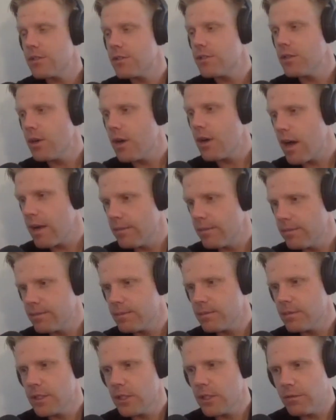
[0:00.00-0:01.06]
So I'm,
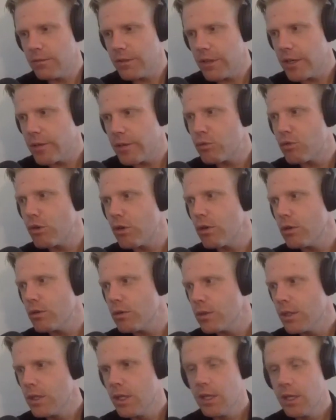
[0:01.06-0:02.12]
very pro
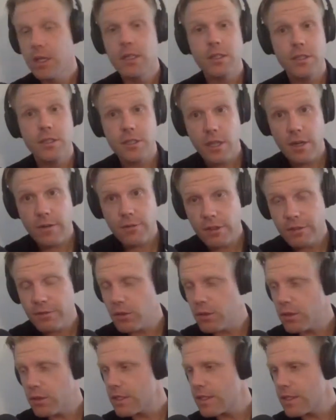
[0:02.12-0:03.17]
discovery
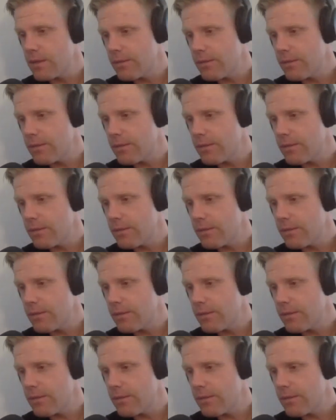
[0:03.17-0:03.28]
focused.